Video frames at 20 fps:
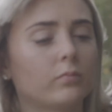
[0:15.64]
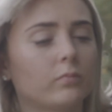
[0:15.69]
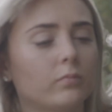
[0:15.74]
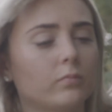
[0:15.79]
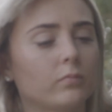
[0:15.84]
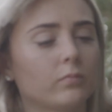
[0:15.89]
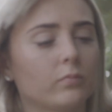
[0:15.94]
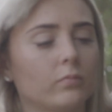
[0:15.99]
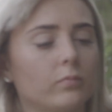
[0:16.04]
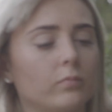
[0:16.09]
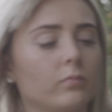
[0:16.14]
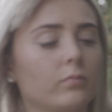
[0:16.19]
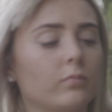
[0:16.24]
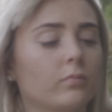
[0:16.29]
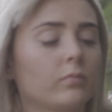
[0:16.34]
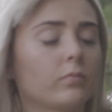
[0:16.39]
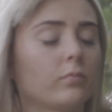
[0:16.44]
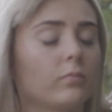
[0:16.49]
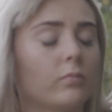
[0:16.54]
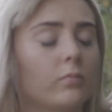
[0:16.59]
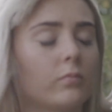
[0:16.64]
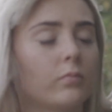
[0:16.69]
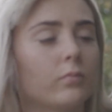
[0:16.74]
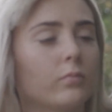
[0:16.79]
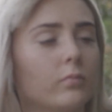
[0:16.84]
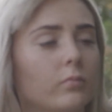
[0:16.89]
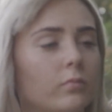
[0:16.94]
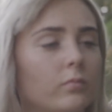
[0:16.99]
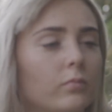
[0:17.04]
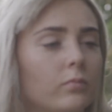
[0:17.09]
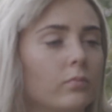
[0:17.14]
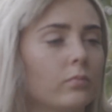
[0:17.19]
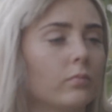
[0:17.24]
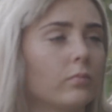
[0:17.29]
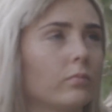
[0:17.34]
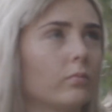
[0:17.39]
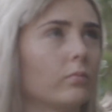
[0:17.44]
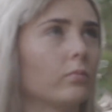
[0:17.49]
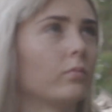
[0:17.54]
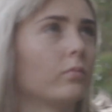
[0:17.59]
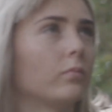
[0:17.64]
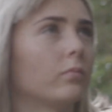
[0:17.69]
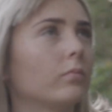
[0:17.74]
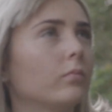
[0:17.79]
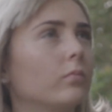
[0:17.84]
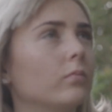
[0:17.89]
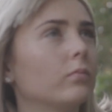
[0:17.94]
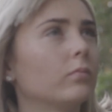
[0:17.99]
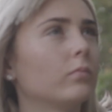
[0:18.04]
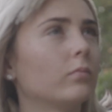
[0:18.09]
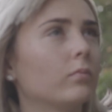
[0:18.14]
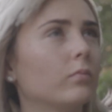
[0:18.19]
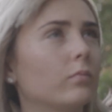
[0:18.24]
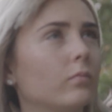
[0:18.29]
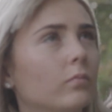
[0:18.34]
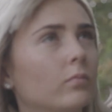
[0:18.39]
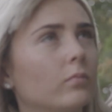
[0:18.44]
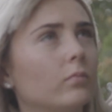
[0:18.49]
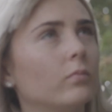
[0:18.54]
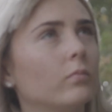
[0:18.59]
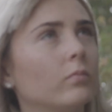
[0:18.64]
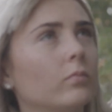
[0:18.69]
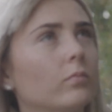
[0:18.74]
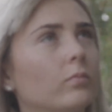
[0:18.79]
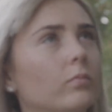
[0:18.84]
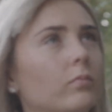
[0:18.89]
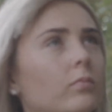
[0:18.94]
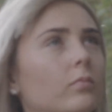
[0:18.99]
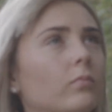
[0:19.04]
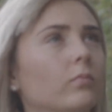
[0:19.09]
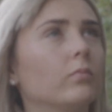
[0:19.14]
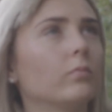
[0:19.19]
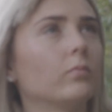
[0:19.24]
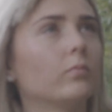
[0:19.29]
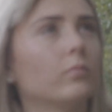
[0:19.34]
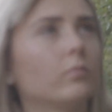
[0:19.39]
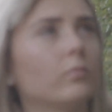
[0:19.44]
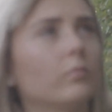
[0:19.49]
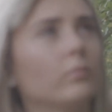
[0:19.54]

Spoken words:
[no speech]